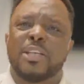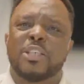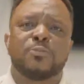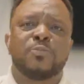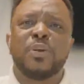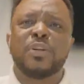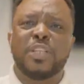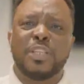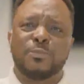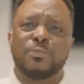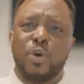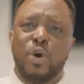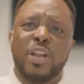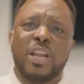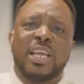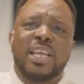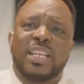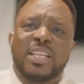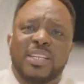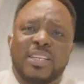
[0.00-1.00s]
spirit is
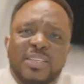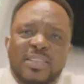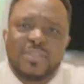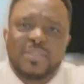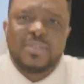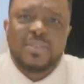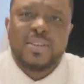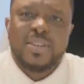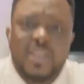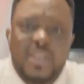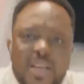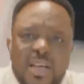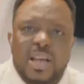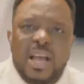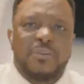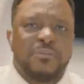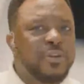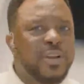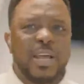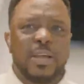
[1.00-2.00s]
boiling.
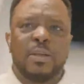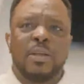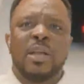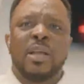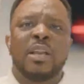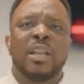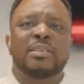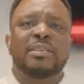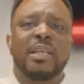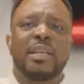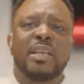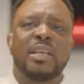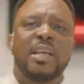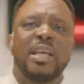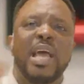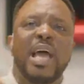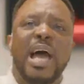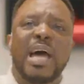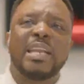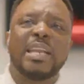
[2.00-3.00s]
I feel like, listen,
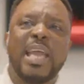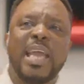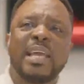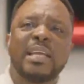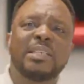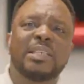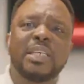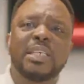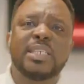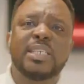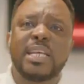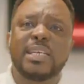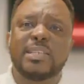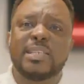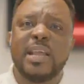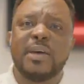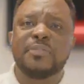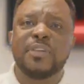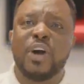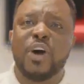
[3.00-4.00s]
an angel just
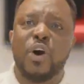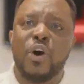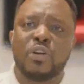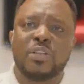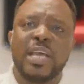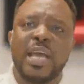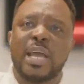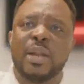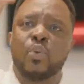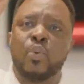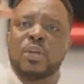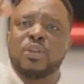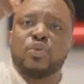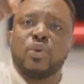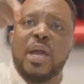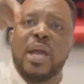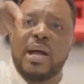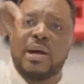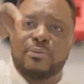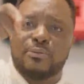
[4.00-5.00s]
left the altar and went to
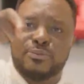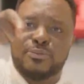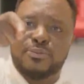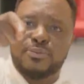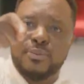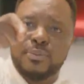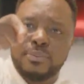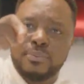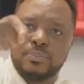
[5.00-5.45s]
a house.